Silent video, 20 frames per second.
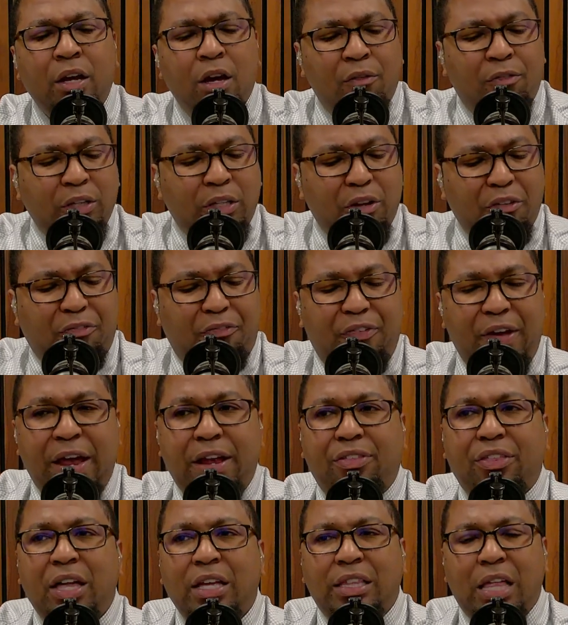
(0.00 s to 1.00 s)
for the
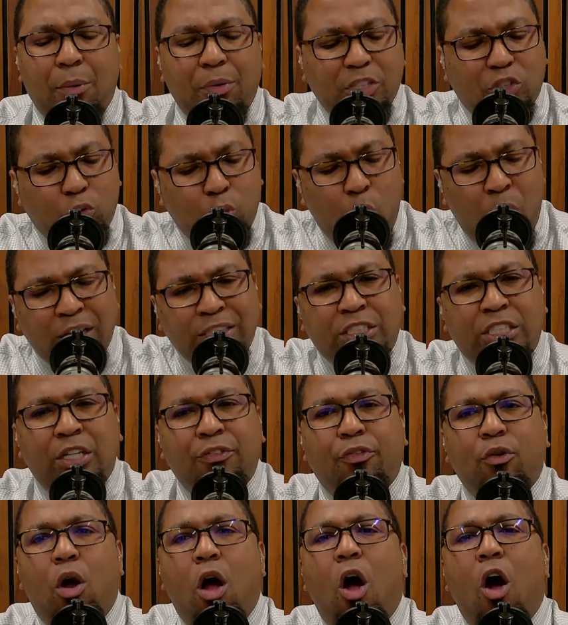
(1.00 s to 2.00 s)
faith that was once and
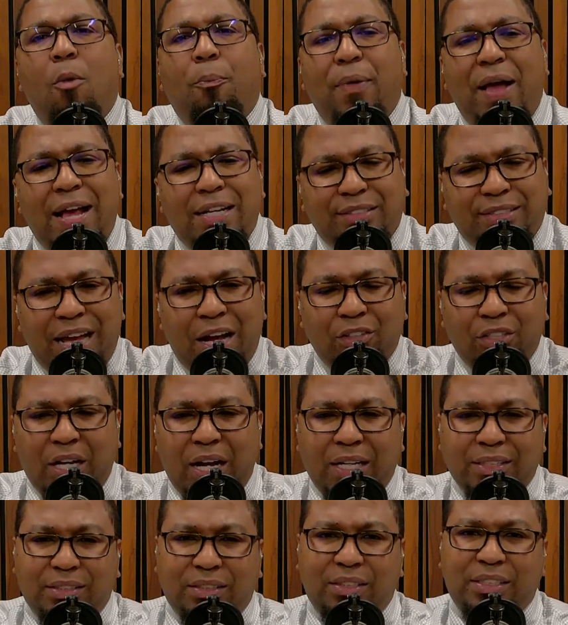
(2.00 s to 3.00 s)
for all passed down to
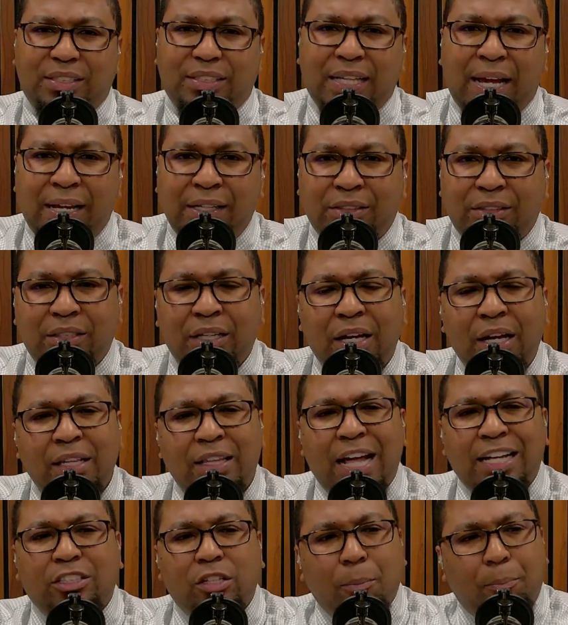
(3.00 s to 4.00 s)
us, the saints.
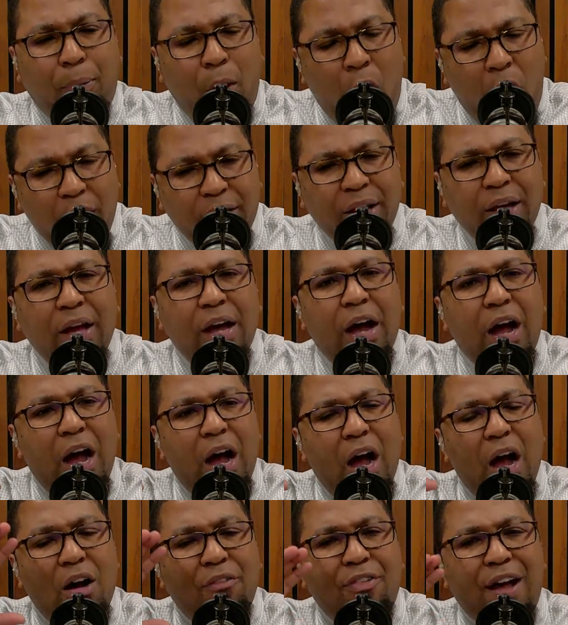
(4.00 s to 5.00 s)
That's a part
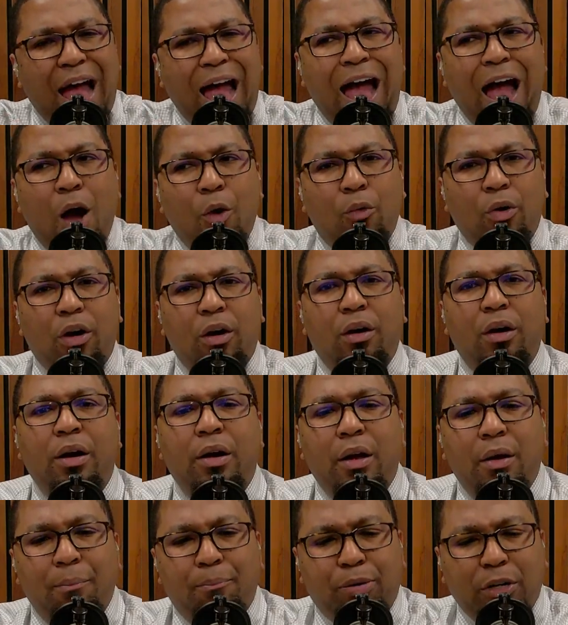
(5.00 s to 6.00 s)
of our
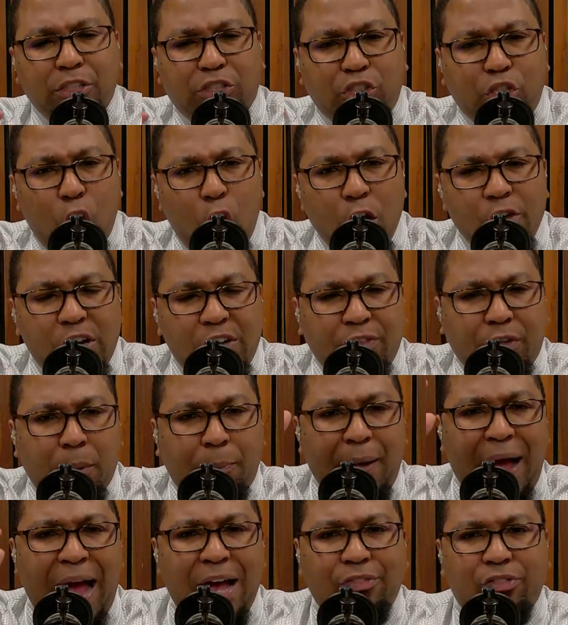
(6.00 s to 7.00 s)
preservative
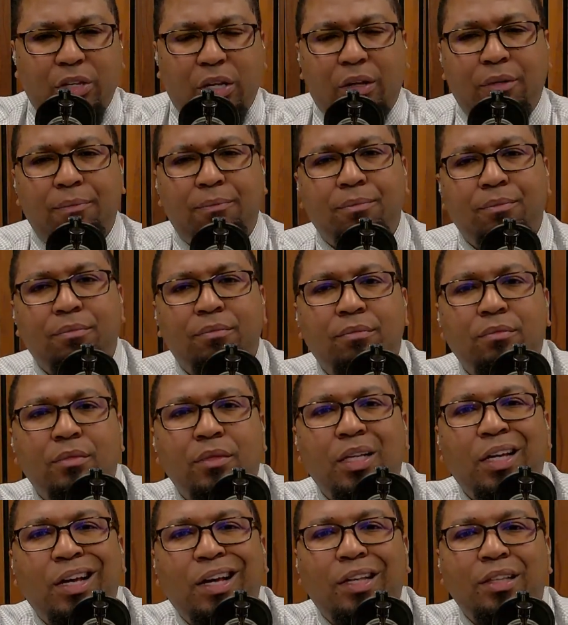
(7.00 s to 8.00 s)
capacity.
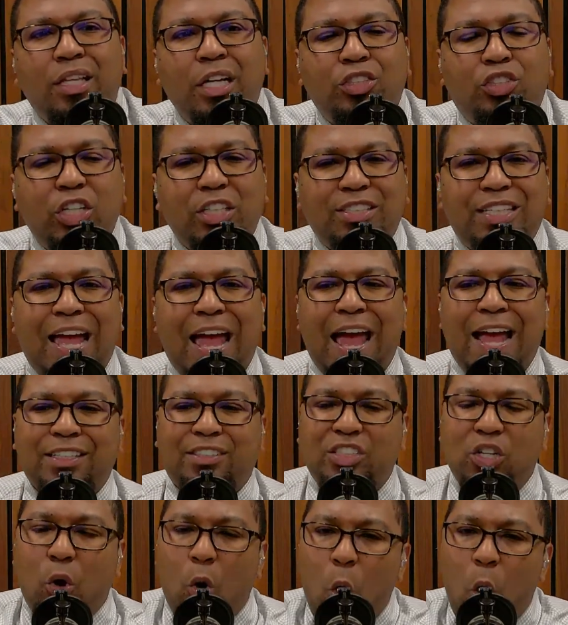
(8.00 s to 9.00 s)
That just as
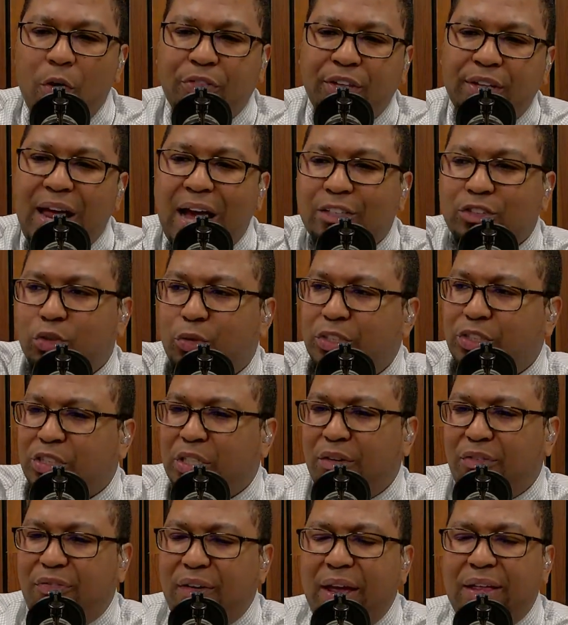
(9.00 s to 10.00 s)
the Orthodox
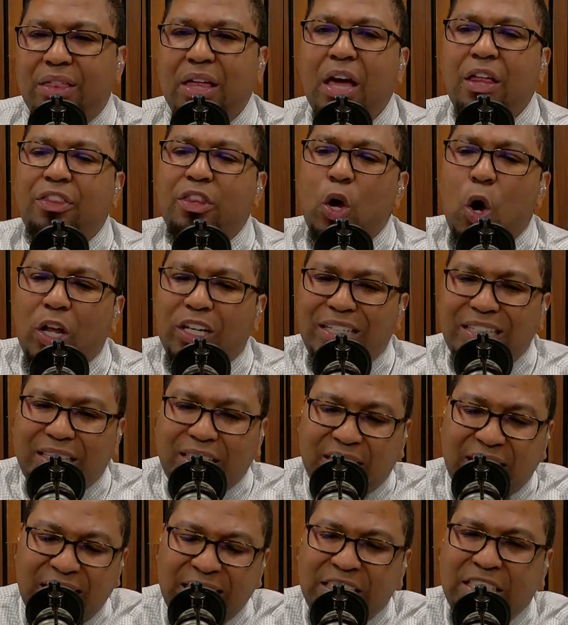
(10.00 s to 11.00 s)
Christian faith, the
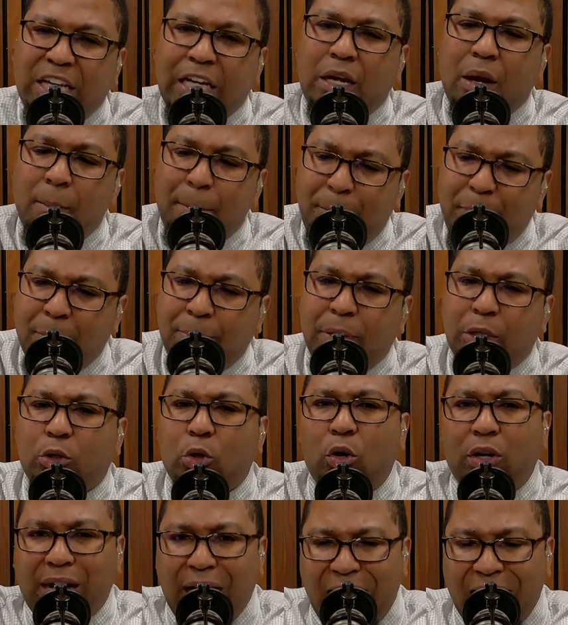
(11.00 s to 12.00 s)
authentic
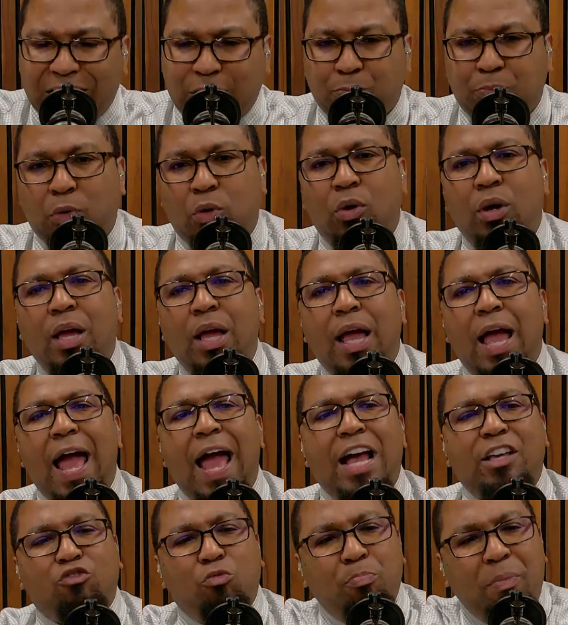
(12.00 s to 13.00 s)
biblical gospel,
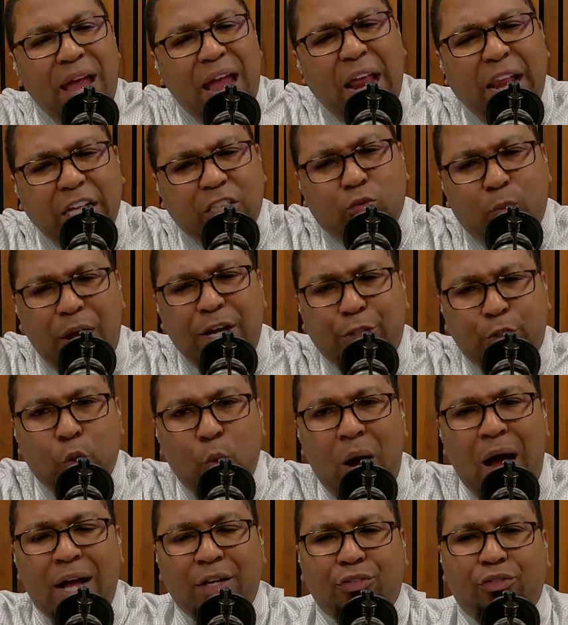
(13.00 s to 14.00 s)
has made its way to
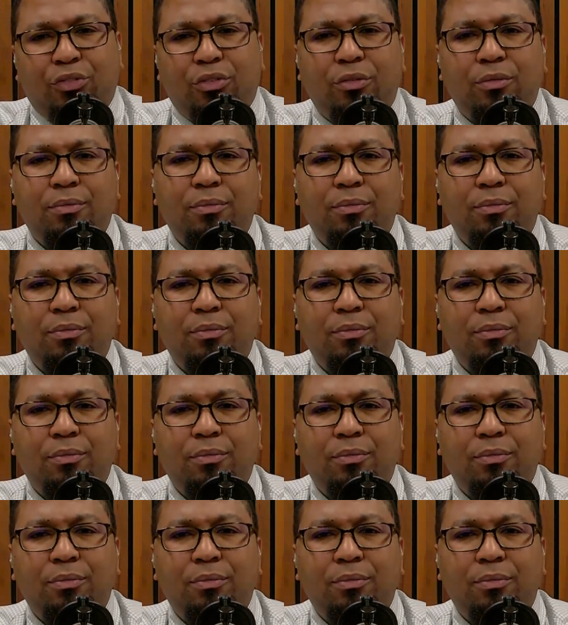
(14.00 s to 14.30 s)
us,